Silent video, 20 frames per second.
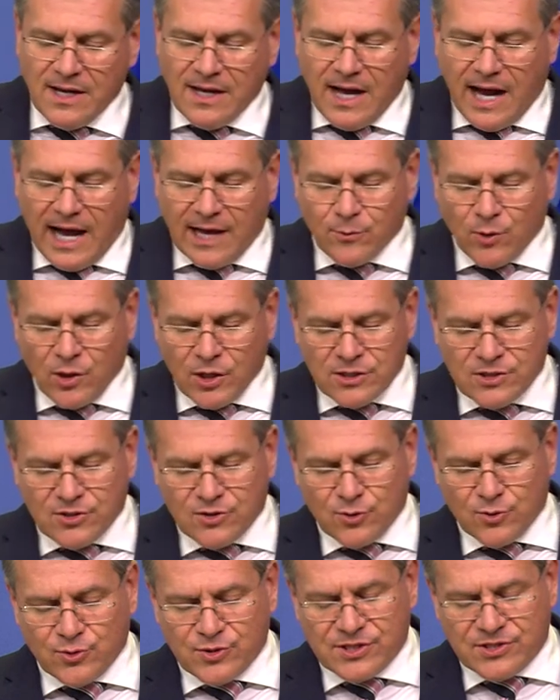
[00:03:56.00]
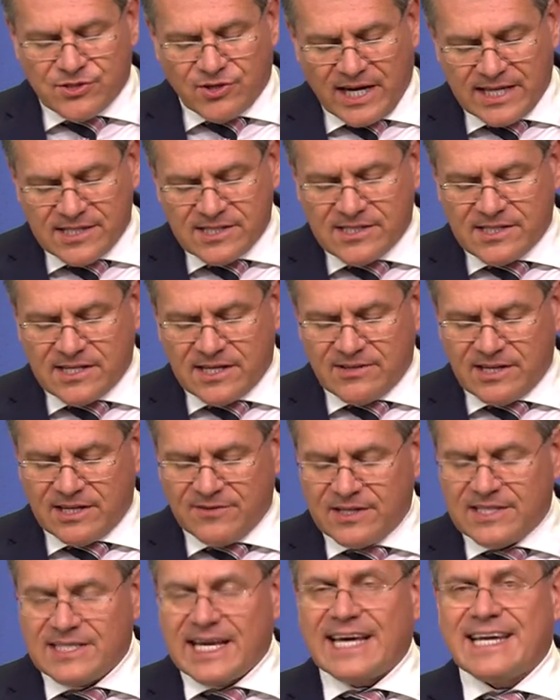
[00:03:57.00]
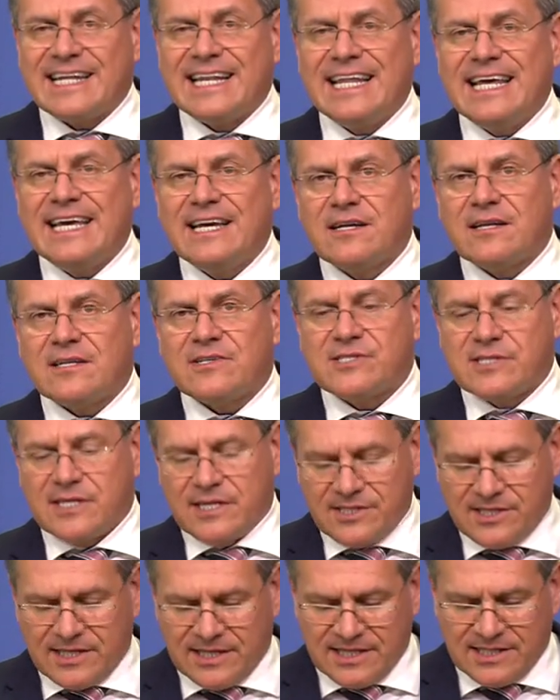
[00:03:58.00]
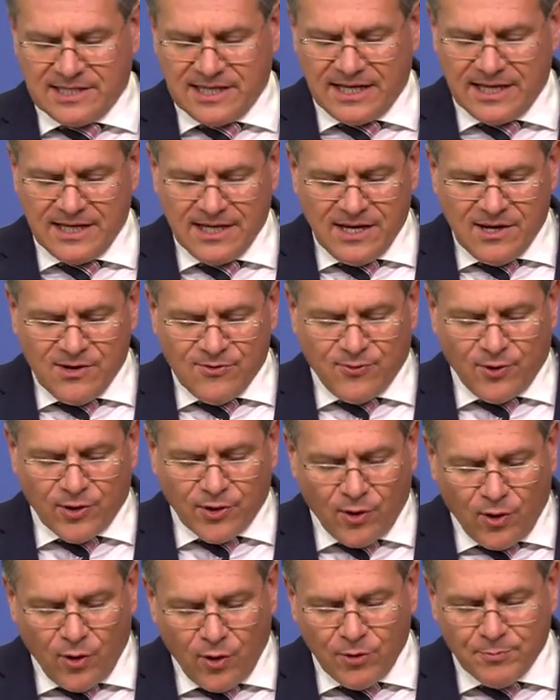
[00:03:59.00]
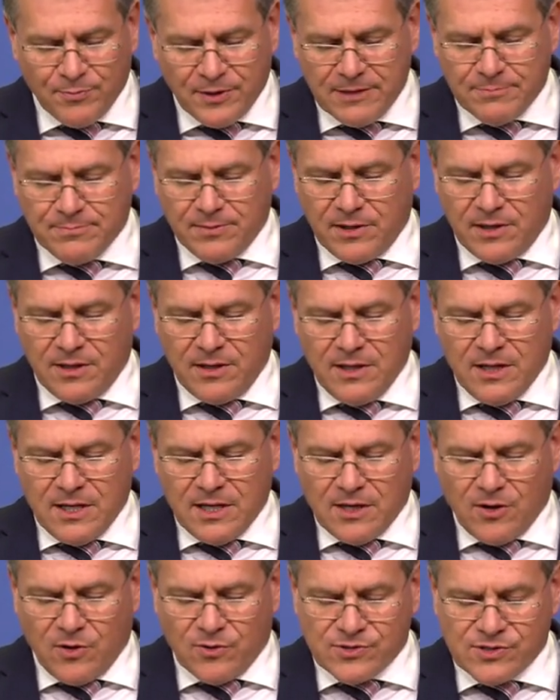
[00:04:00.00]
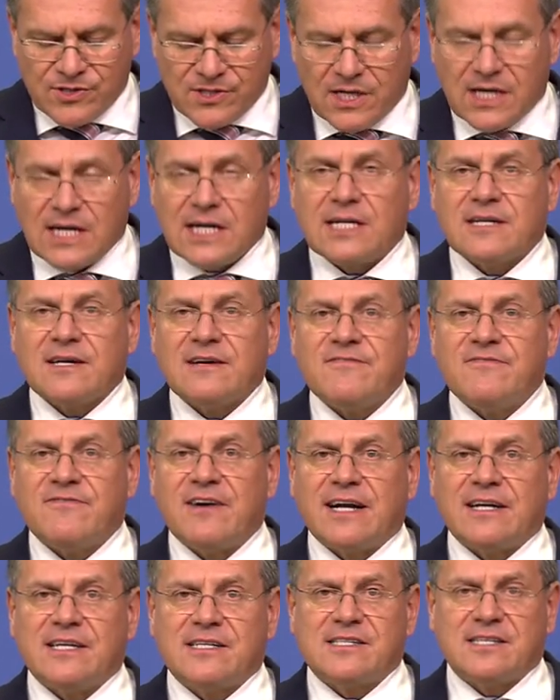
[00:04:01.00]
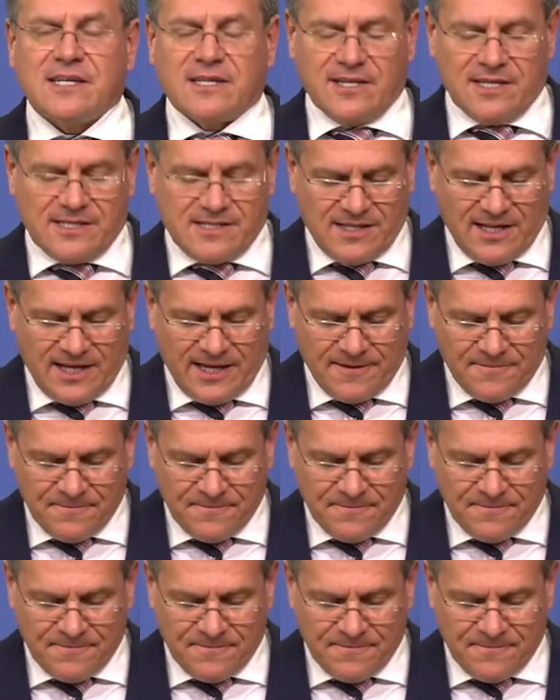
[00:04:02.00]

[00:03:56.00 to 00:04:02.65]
I want to stress uh, that we take legal certainty for all people concerned very seriously